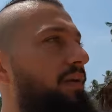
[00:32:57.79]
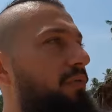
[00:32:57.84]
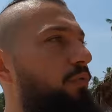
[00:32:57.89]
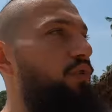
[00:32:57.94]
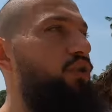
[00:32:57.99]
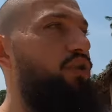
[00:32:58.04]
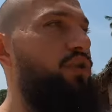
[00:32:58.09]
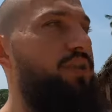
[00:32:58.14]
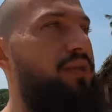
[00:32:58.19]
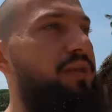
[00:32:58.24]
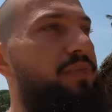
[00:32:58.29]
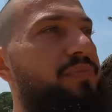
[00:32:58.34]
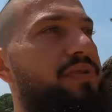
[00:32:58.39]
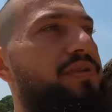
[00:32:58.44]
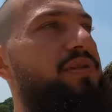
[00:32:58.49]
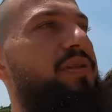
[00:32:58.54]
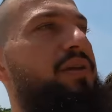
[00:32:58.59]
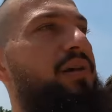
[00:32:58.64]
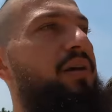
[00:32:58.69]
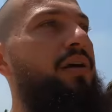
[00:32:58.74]
which
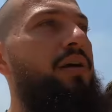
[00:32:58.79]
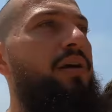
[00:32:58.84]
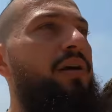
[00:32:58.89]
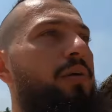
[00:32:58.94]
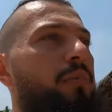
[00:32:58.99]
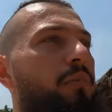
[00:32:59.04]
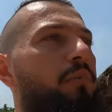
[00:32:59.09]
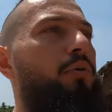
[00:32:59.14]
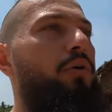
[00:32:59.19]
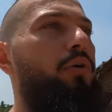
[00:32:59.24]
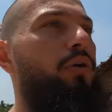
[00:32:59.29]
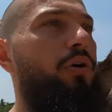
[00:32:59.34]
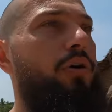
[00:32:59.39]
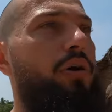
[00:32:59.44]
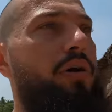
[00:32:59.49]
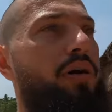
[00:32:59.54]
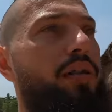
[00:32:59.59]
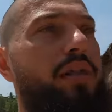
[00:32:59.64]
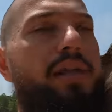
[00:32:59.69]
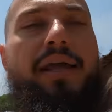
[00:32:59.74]
seems
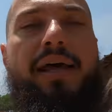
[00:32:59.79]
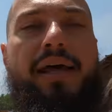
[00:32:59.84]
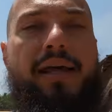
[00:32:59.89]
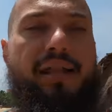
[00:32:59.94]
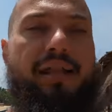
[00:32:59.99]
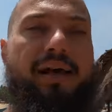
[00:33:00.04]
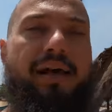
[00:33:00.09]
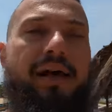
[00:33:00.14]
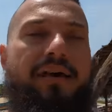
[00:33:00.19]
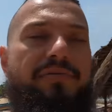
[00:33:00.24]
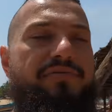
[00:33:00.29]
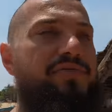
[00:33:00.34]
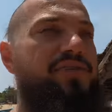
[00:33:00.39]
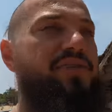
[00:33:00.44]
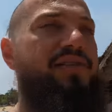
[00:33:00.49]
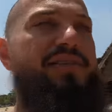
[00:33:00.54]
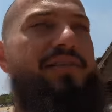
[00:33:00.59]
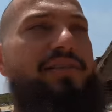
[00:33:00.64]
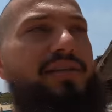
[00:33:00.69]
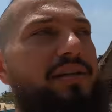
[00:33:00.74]
more alive
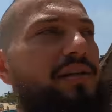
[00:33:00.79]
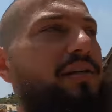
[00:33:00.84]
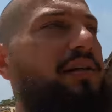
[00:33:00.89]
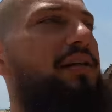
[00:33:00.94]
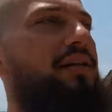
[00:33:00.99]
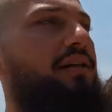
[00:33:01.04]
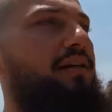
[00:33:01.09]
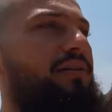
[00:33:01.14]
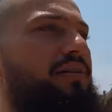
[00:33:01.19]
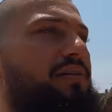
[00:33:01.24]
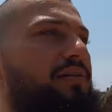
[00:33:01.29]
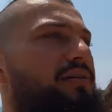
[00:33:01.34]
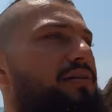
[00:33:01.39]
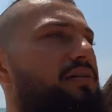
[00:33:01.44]
city here.